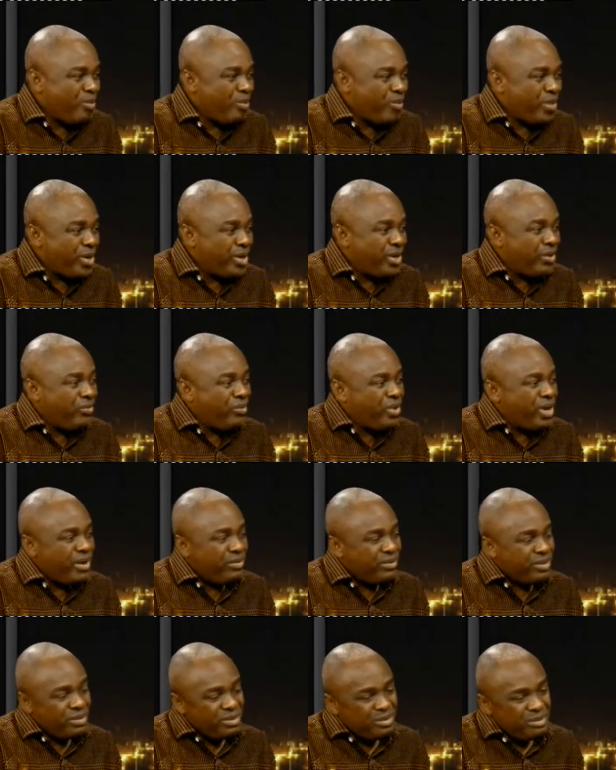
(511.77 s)
But if we
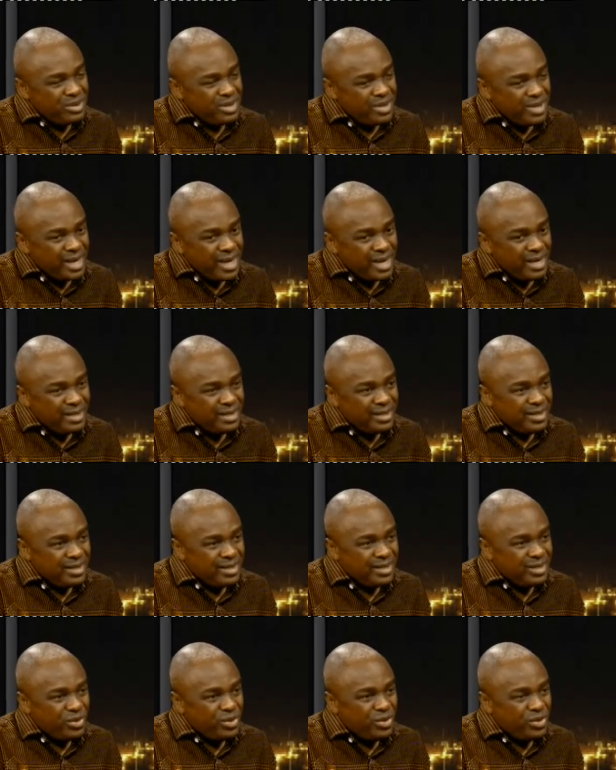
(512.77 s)
have some specialized
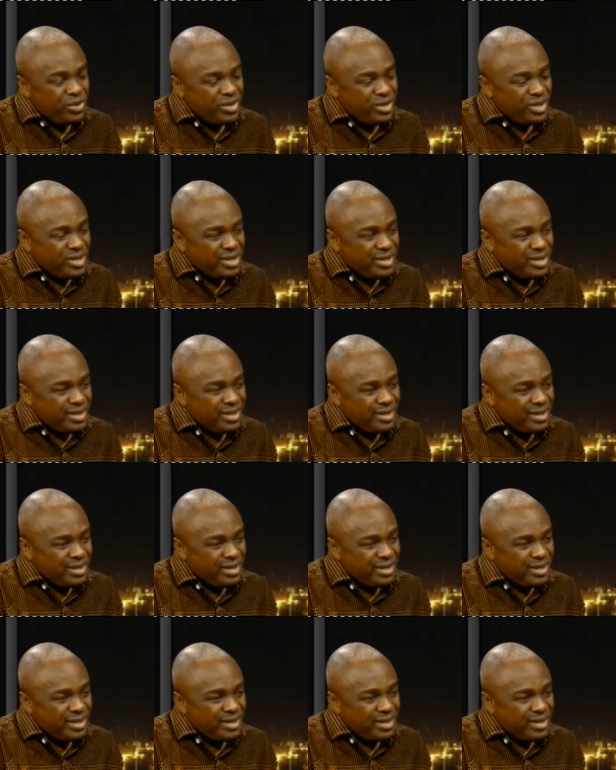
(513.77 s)
judges